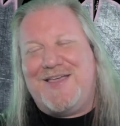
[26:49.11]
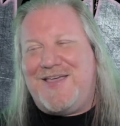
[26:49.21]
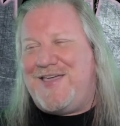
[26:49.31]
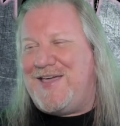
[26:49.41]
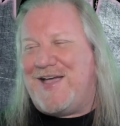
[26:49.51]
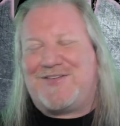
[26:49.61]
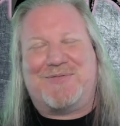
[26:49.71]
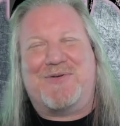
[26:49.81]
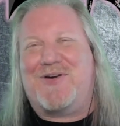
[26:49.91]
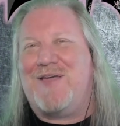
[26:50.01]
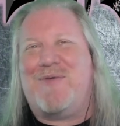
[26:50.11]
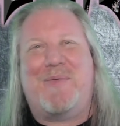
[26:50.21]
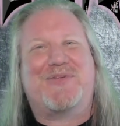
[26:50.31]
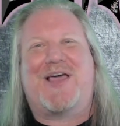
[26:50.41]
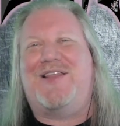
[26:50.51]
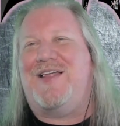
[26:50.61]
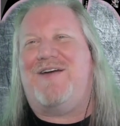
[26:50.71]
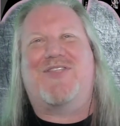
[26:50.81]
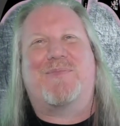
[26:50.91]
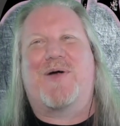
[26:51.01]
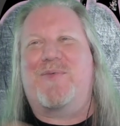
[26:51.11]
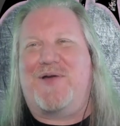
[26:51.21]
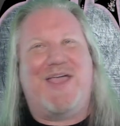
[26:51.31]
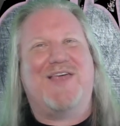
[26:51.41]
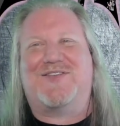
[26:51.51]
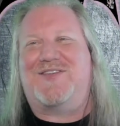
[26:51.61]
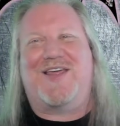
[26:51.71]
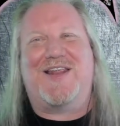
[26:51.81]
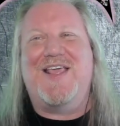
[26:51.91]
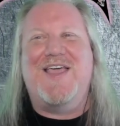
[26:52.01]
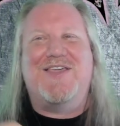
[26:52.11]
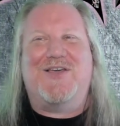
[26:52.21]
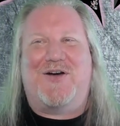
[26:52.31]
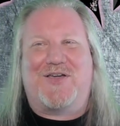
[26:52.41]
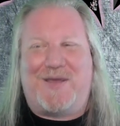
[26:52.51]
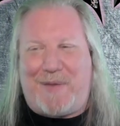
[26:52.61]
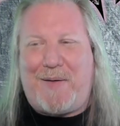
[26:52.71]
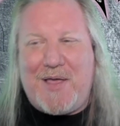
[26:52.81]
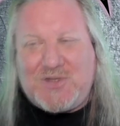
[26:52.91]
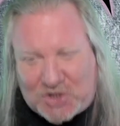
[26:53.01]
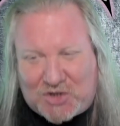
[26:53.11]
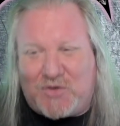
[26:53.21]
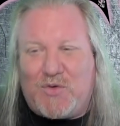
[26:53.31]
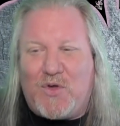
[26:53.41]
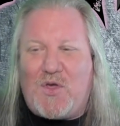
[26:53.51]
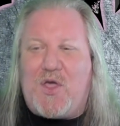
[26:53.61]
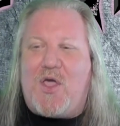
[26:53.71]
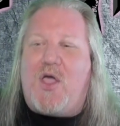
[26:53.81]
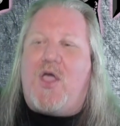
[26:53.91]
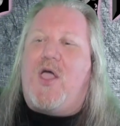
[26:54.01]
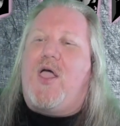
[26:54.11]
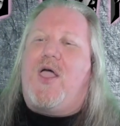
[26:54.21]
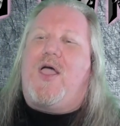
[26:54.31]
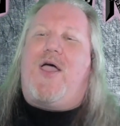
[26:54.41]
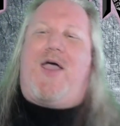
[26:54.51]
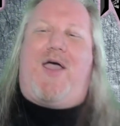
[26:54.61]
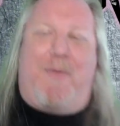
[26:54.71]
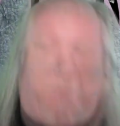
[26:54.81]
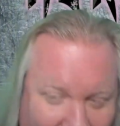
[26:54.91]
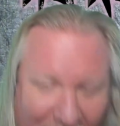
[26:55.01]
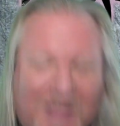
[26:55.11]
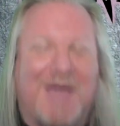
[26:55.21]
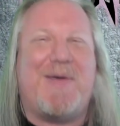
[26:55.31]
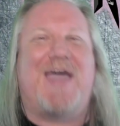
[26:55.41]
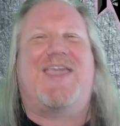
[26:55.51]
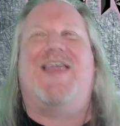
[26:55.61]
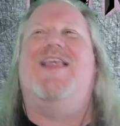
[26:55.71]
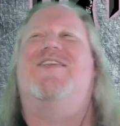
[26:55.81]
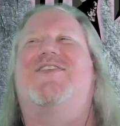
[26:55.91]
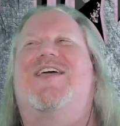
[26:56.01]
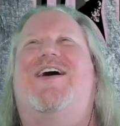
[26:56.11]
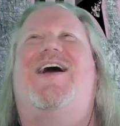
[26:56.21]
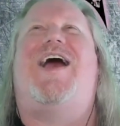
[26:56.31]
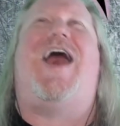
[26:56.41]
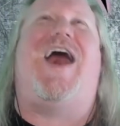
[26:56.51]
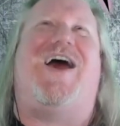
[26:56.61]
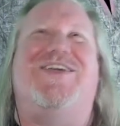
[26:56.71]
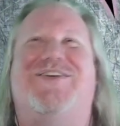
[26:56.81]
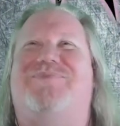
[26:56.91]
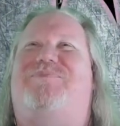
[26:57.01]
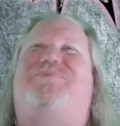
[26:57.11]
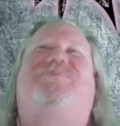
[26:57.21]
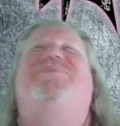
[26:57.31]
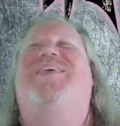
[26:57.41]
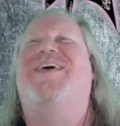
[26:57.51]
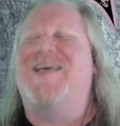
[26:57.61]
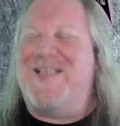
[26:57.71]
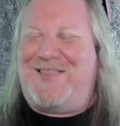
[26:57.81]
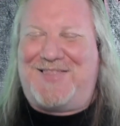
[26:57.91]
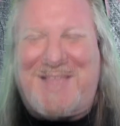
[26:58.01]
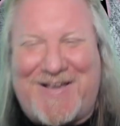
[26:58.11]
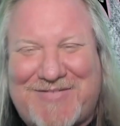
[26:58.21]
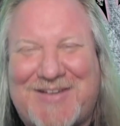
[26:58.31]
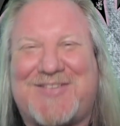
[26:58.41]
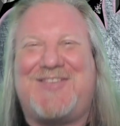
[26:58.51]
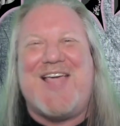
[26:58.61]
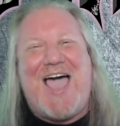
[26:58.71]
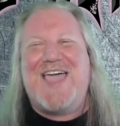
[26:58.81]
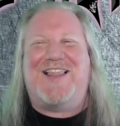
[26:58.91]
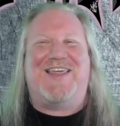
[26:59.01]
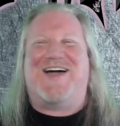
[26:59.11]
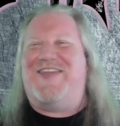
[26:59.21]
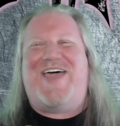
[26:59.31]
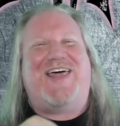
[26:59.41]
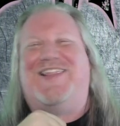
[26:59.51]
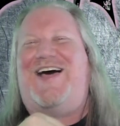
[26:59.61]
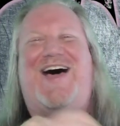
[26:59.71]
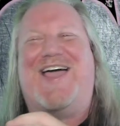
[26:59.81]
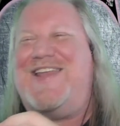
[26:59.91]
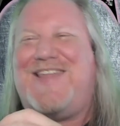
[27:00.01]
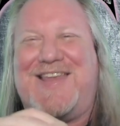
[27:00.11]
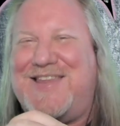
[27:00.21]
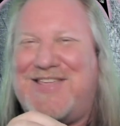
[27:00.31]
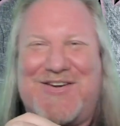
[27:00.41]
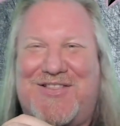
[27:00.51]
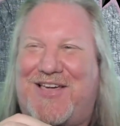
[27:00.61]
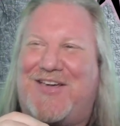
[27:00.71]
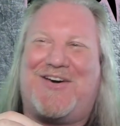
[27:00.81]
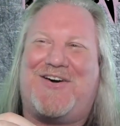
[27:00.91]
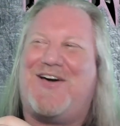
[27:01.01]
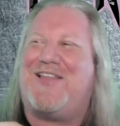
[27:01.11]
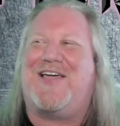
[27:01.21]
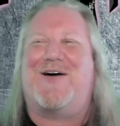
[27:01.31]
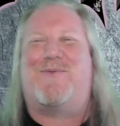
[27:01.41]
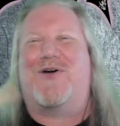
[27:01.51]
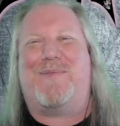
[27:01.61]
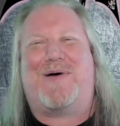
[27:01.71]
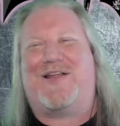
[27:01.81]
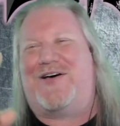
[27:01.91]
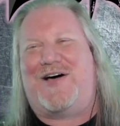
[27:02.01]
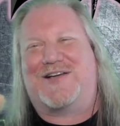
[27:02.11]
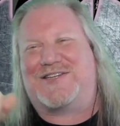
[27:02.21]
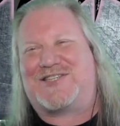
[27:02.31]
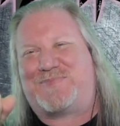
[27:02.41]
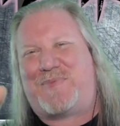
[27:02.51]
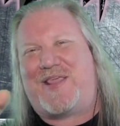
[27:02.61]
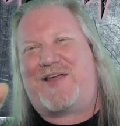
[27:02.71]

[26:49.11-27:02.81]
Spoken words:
he has some great moments. I love the part where he hesitated. You know, come up, dun, bang, come back in, and it's like, oh, you left us dangling on that line, didn't you? Like a hook, like a worm on a hook, just spinning